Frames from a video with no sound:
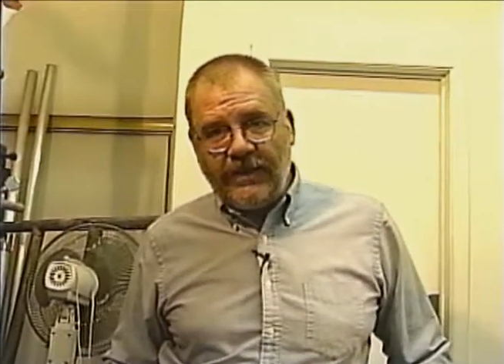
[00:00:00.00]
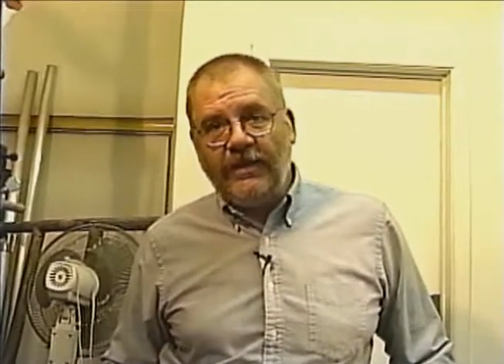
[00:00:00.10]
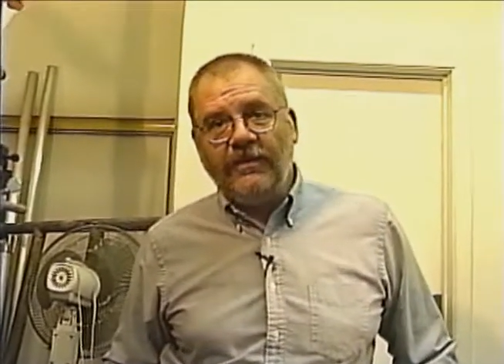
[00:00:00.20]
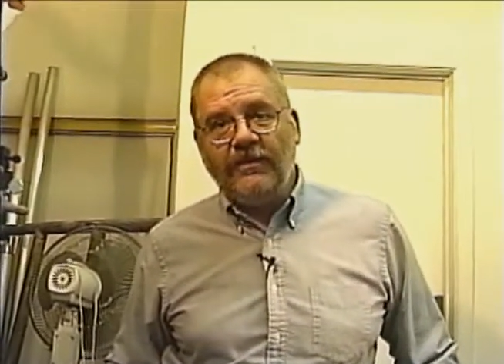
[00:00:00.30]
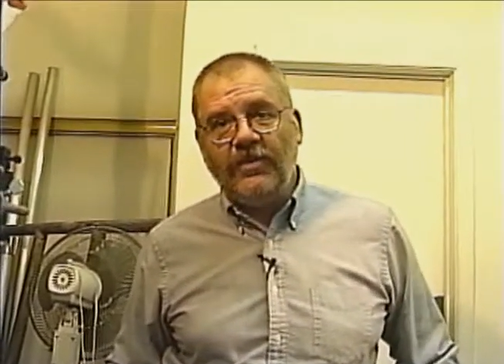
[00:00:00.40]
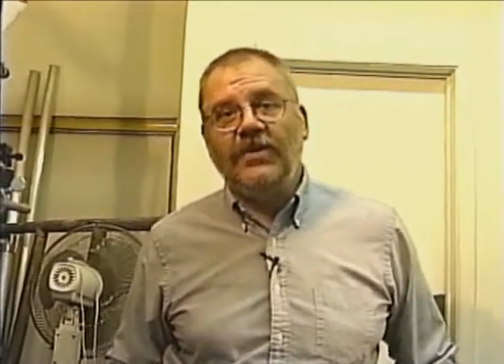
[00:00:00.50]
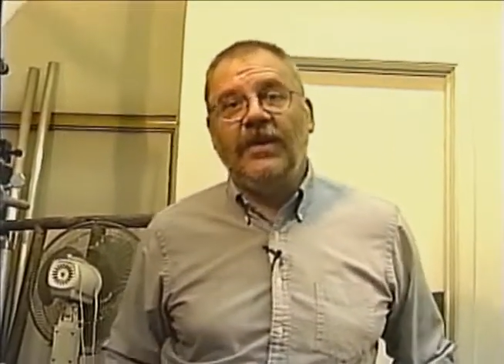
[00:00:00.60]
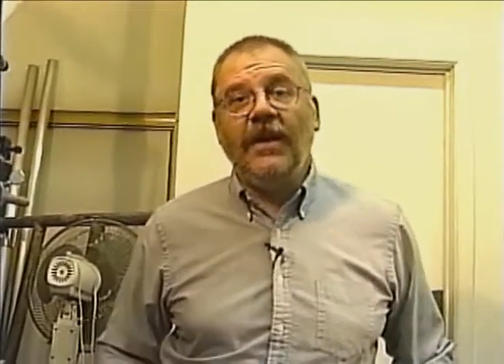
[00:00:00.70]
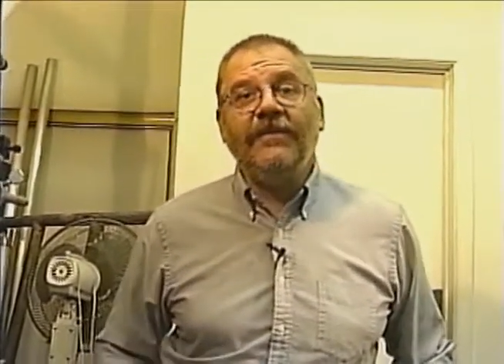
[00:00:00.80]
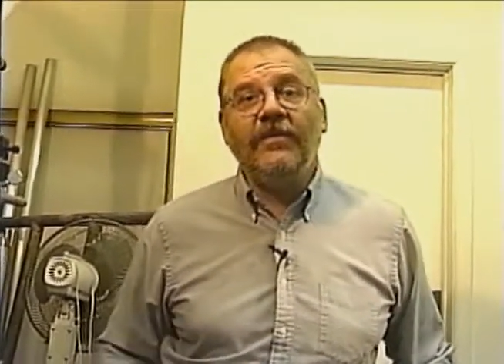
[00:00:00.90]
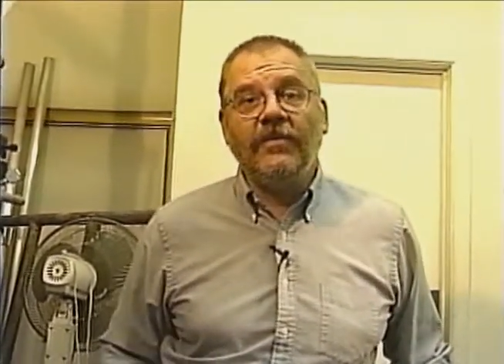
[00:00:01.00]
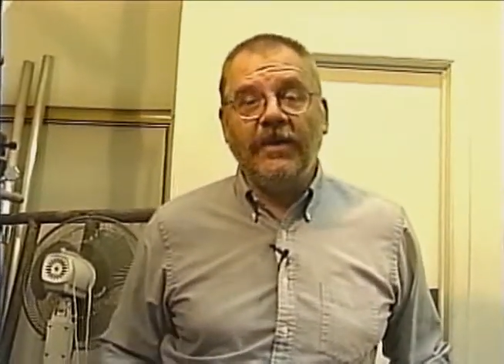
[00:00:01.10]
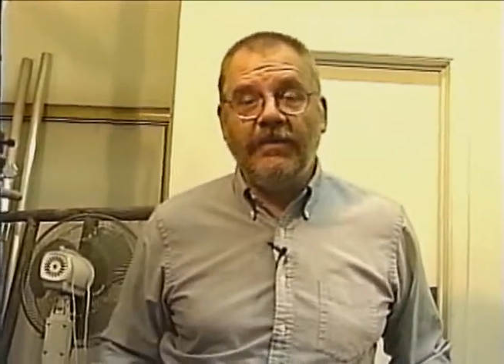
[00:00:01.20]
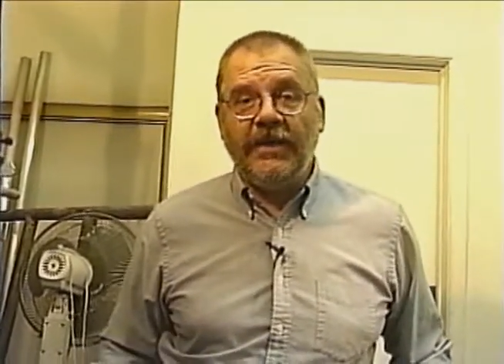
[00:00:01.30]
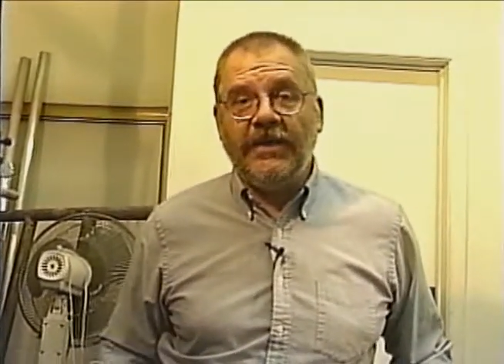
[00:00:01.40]
What you have to worry
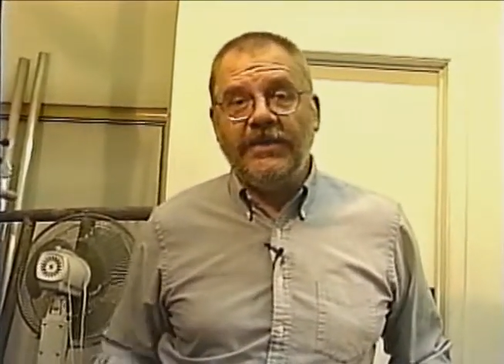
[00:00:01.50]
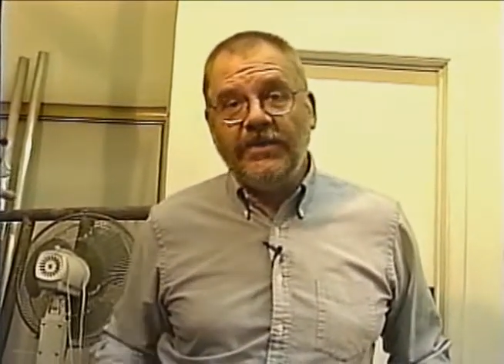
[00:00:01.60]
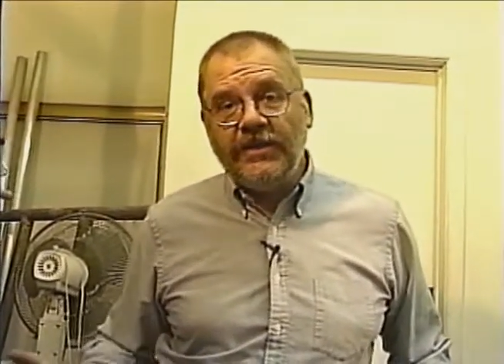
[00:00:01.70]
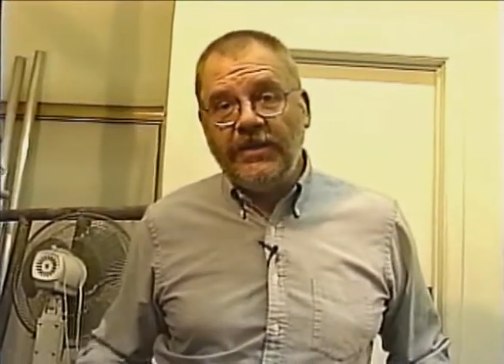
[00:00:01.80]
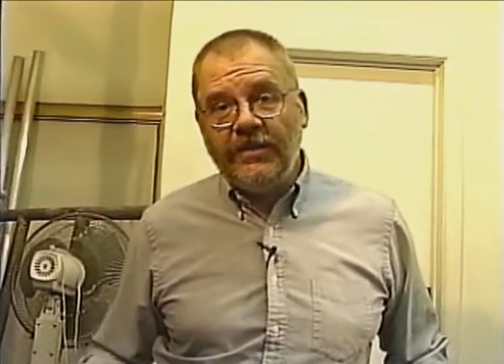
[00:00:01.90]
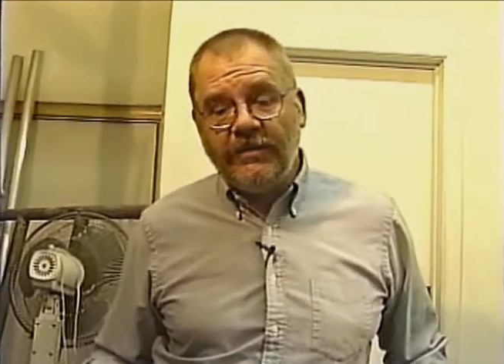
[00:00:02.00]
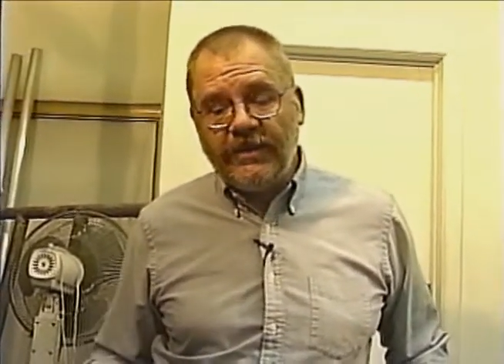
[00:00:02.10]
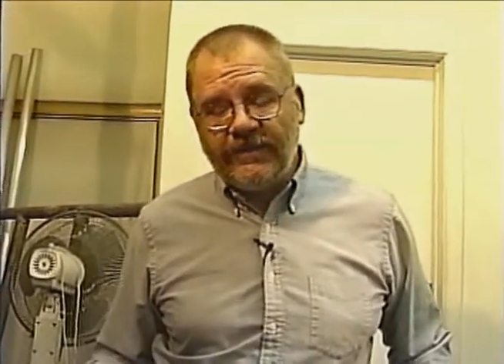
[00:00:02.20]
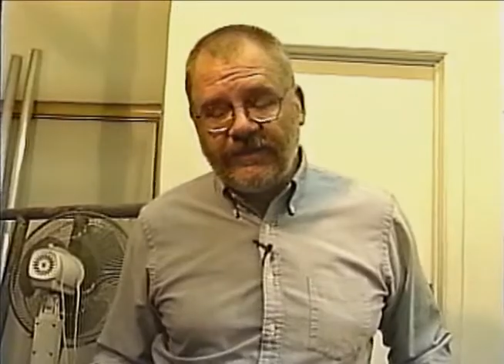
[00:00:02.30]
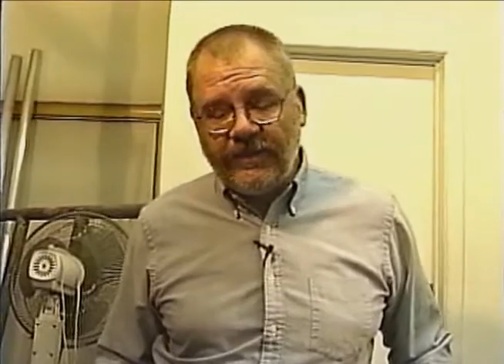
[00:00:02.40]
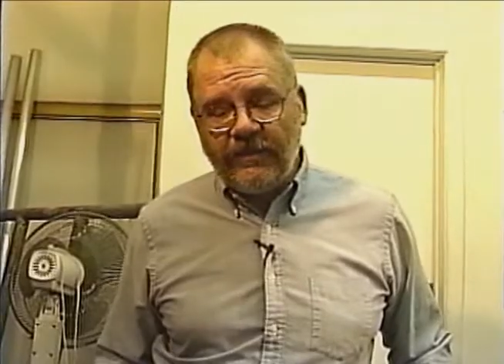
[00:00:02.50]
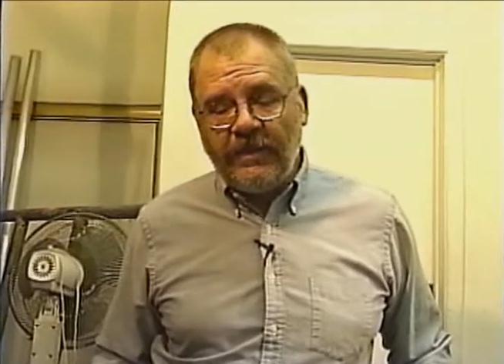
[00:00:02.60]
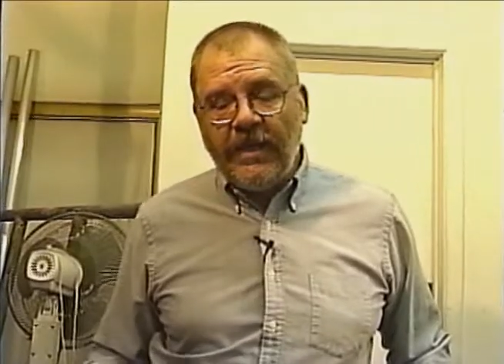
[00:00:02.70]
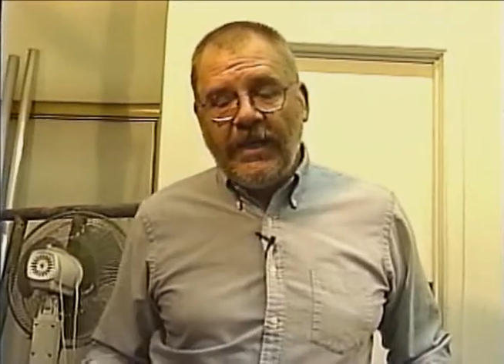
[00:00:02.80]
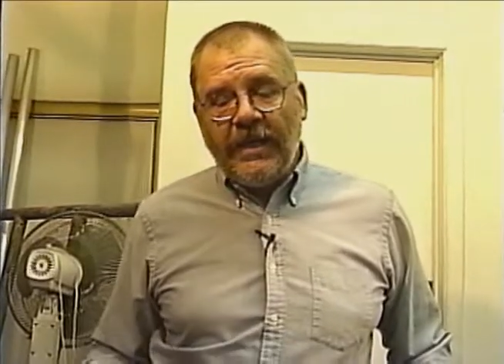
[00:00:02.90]
about is using too much film
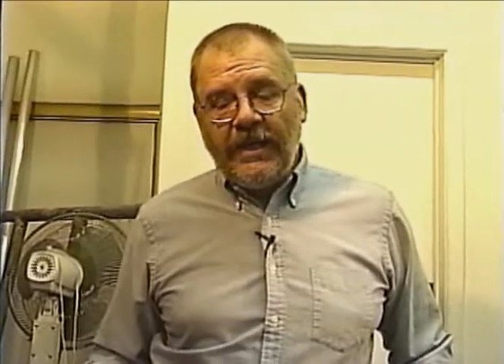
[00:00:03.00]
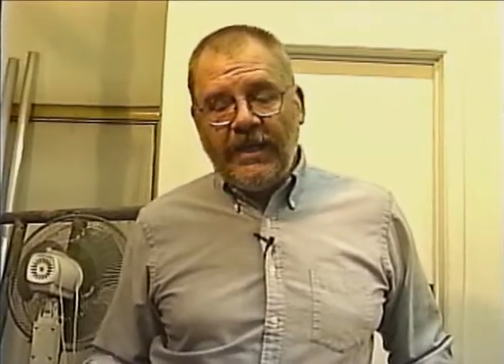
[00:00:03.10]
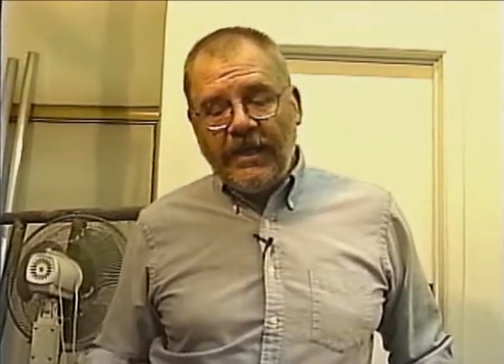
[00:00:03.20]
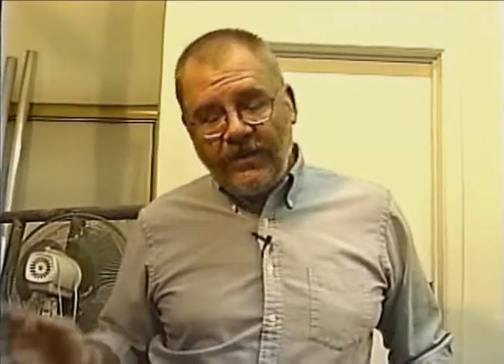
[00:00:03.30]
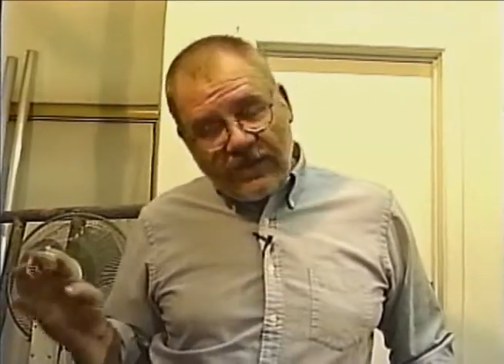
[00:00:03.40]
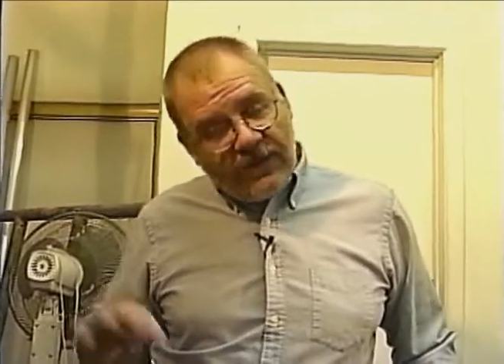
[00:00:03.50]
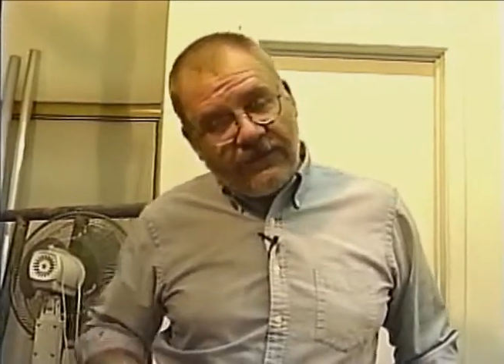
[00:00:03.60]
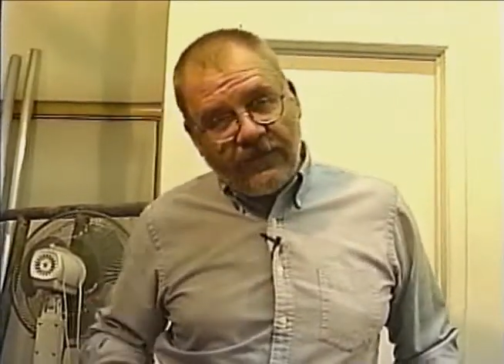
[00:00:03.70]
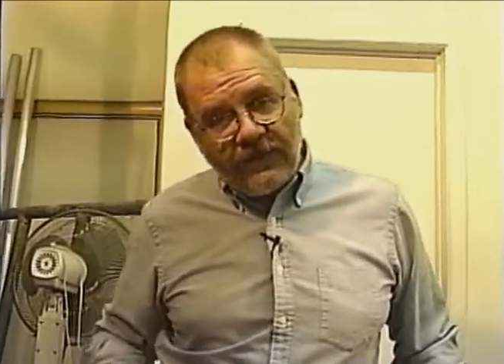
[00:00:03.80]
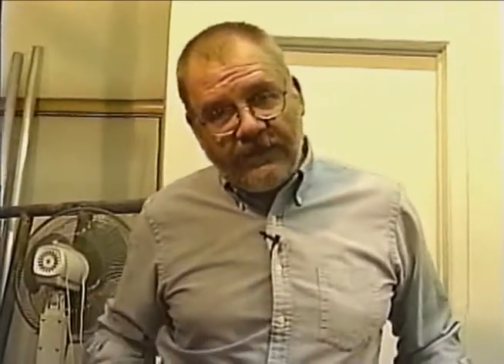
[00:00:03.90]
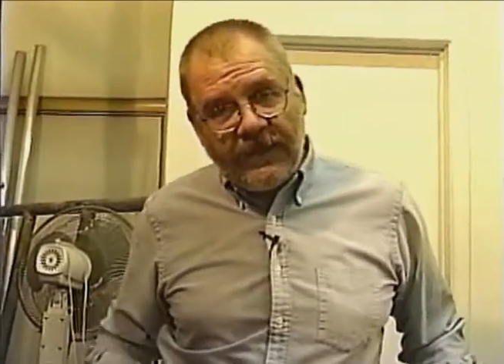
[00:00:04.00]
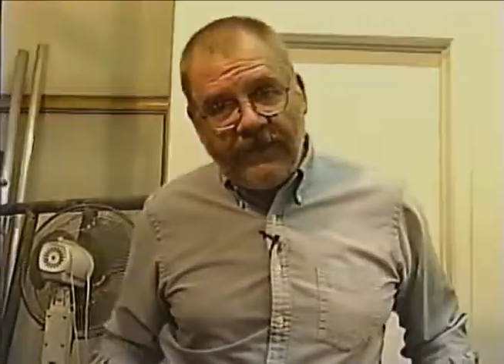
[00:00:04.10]
and how you can afford to pay